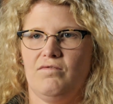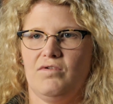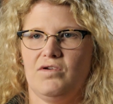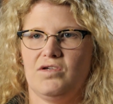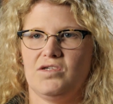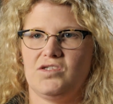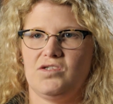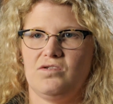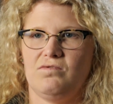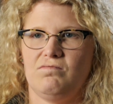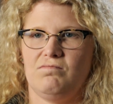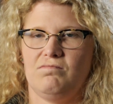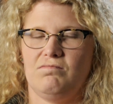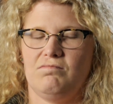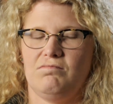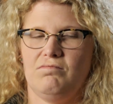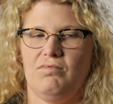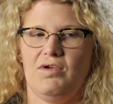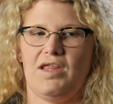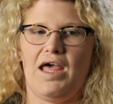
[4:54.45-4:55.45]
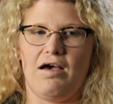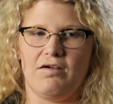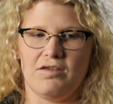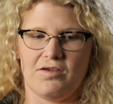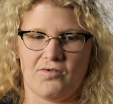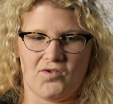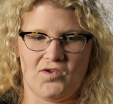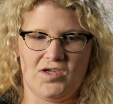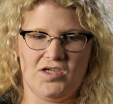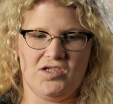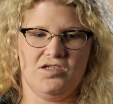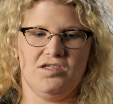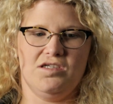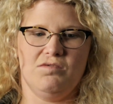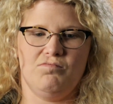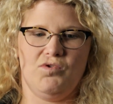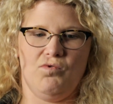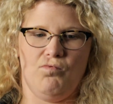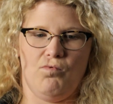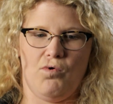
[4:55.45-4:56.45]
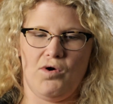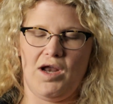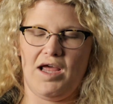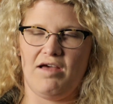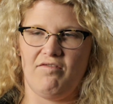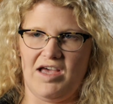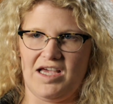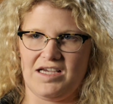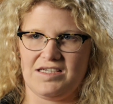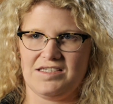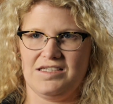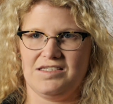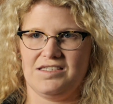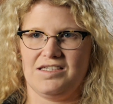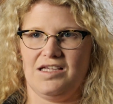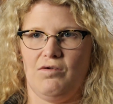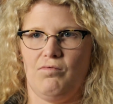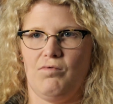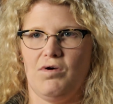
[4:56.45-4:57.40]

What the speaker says: Because without the relationships, you won't have access to the